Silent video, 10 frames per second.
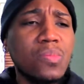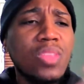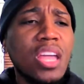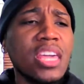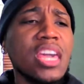
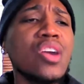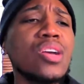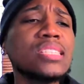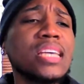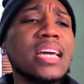
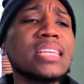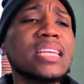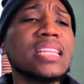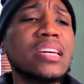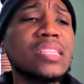Karen says
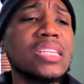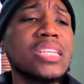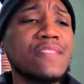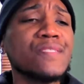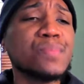that there's a
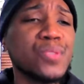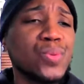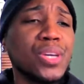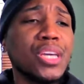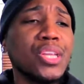difference
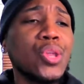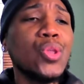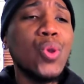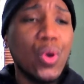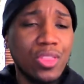between
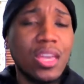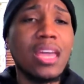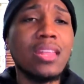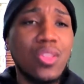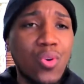North
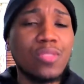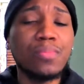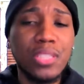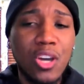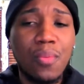and North
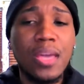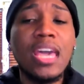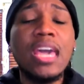Potomac.